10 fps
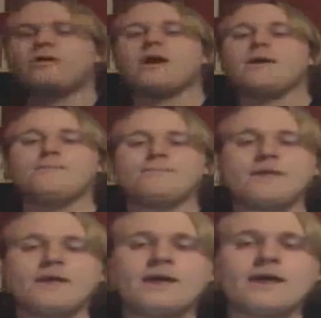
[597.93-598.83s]
Okay.
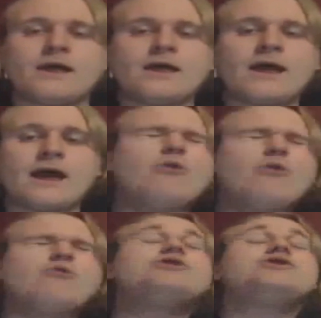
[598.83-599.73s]

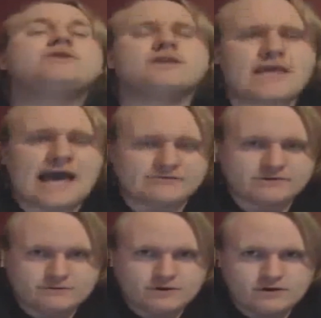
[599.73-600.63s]
How could you get that
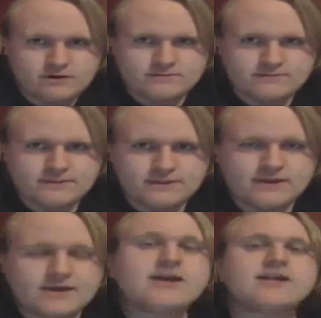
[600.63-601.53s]
one wrong?
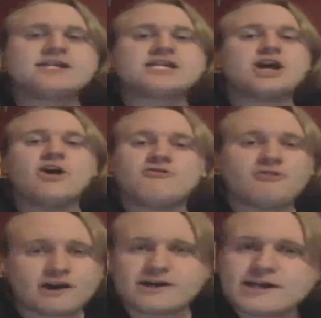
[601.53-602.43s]
It's so
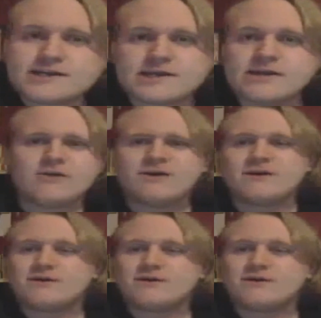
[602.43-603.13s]
fucking easy. No.